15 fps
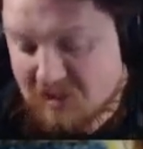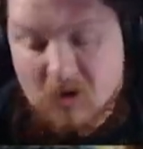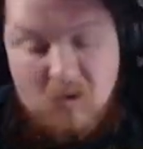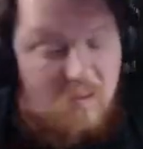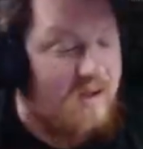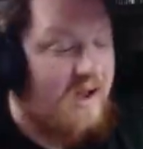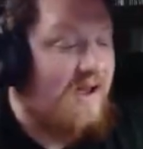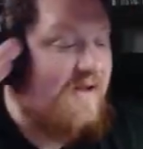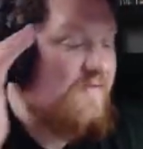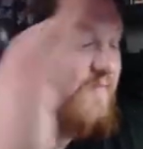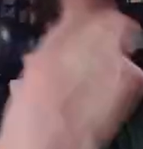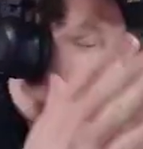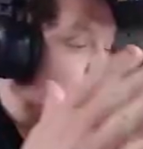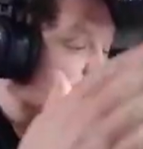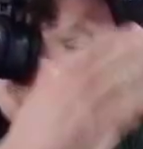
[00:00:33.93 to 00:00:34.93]
we have
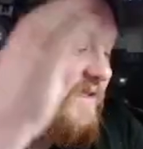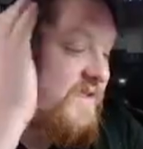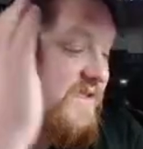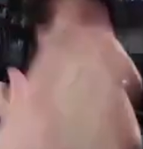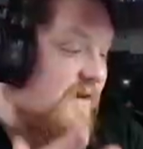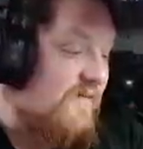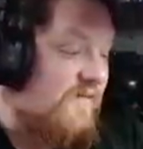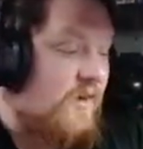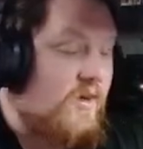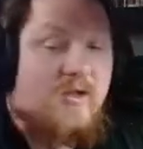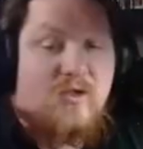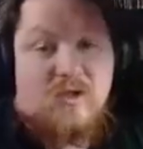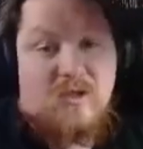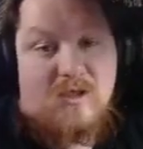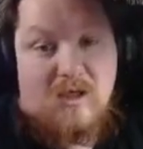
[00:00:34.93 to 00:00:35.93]
broken
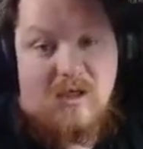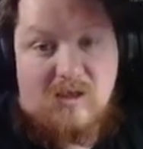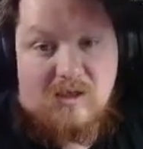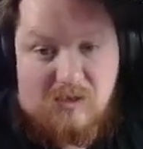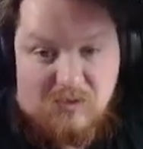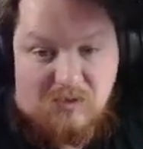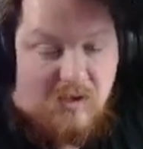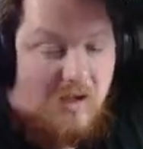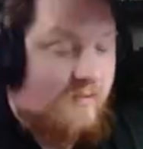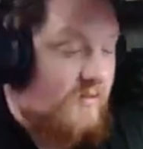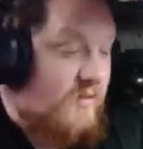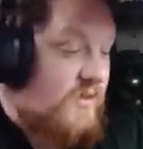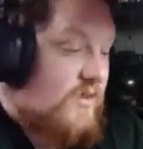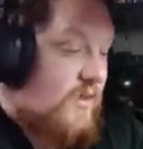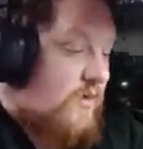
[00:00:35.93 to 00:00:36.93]
700
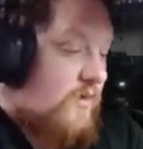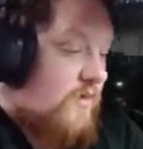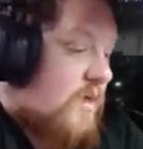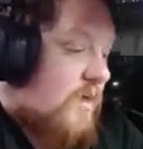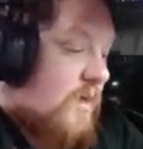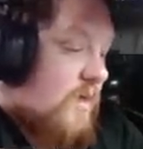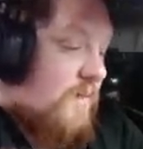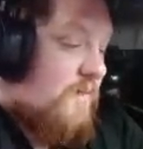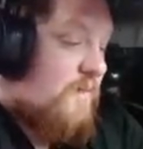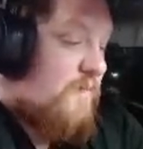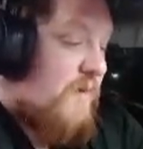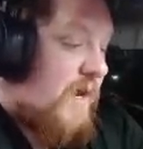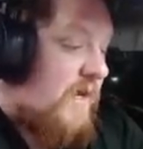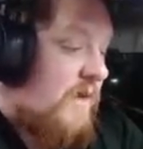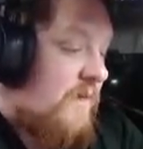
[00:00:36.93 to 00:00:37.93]
subscribers. So,
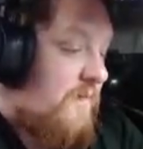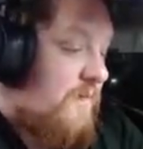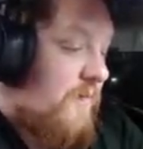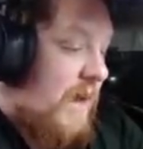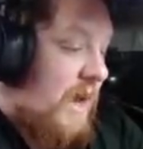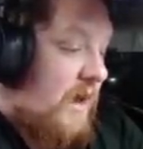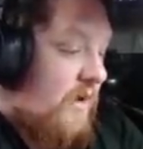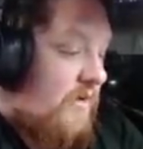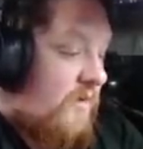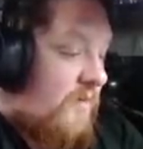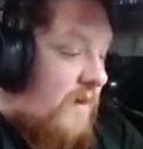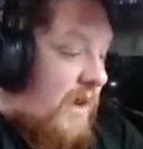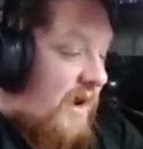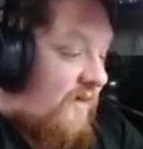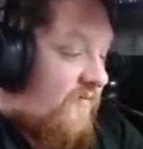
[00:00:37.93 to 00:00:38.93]
big pat on the
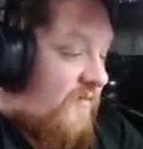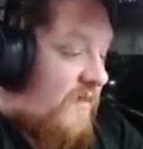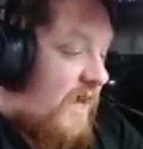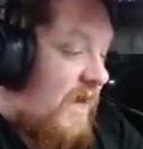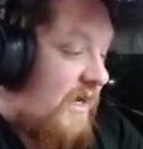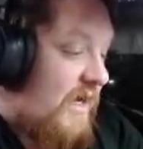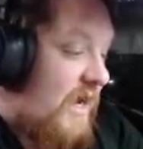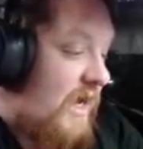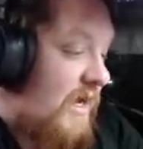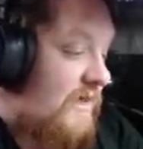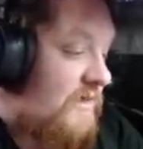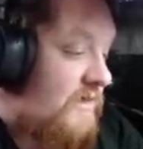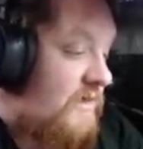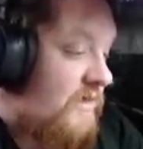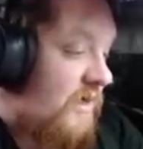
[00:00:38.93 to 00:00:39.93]
back for that,
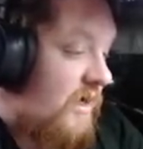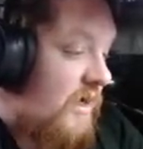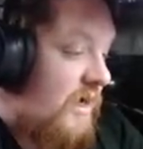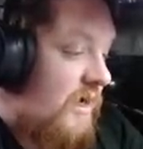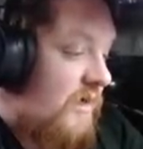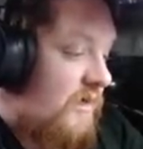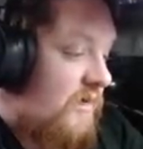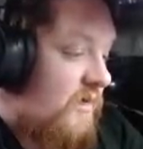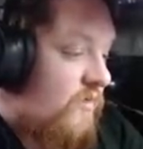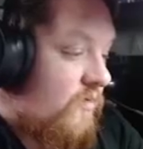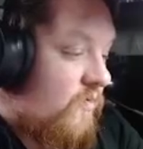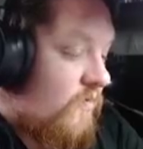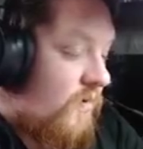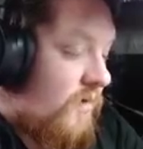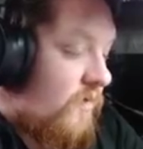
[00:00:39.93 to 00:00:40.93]
guys. Uh,
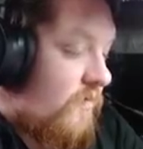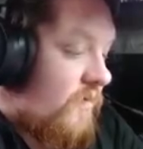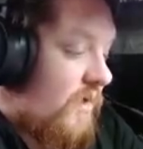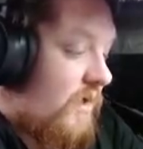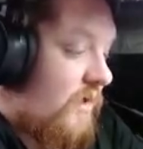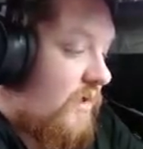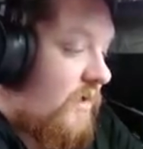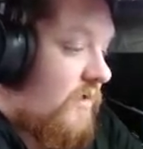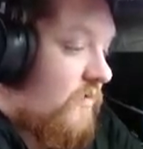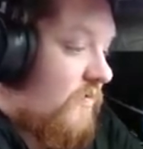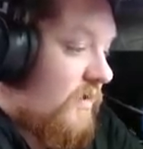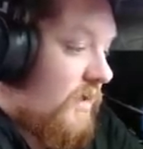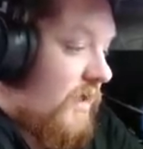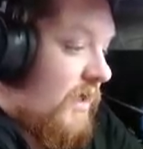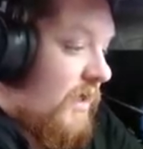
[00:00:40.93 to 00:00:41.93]
we we did it.
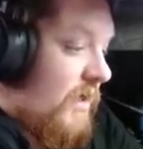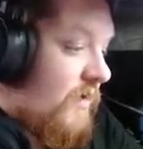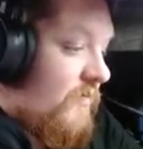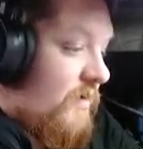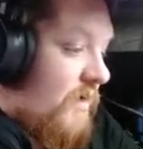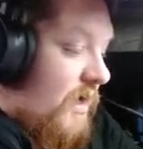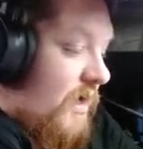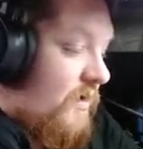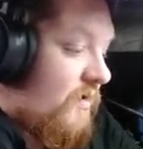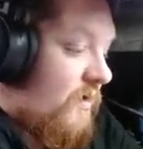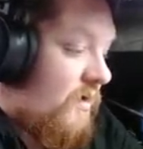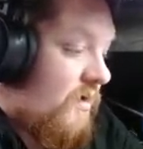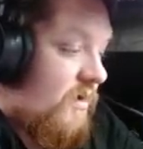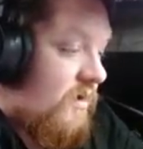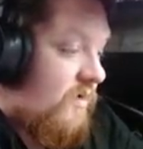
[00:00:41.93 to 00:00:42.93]
We did. We got.
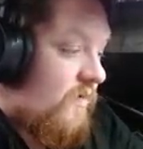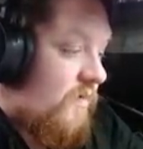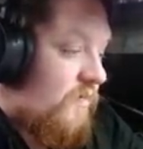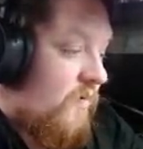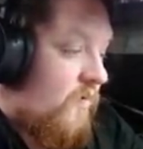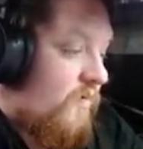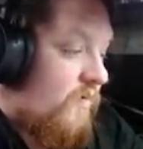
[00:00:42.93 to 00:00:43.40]
We broke